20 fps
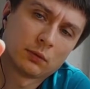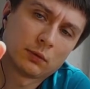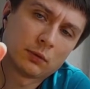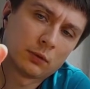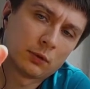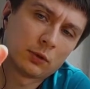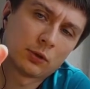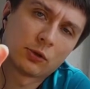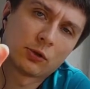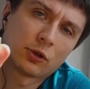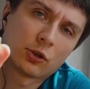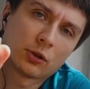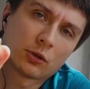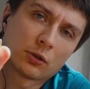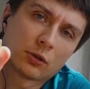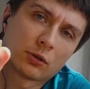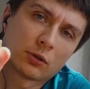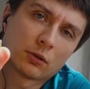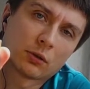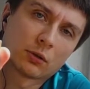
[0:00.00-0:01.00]
It's
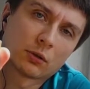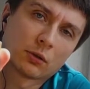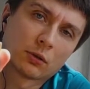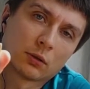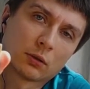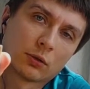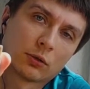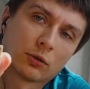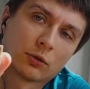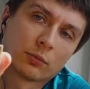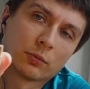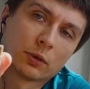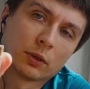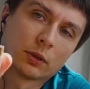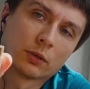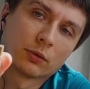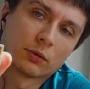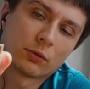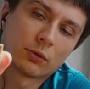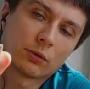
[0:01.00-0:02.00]
just a
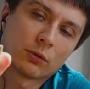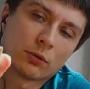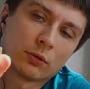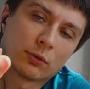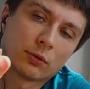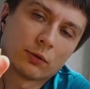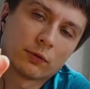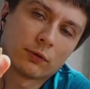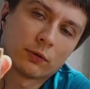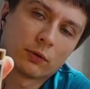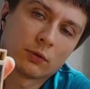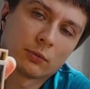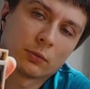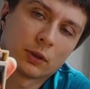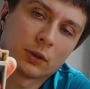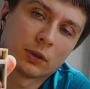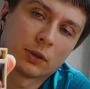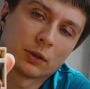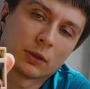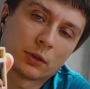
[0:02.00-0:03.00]
drop-down circuit from
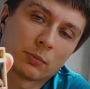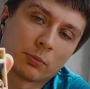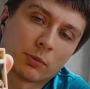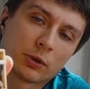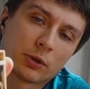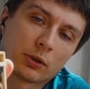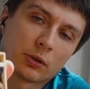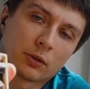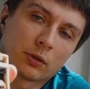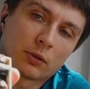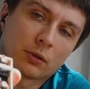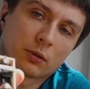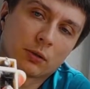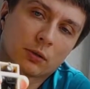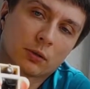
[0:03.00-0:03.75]
AliExpress.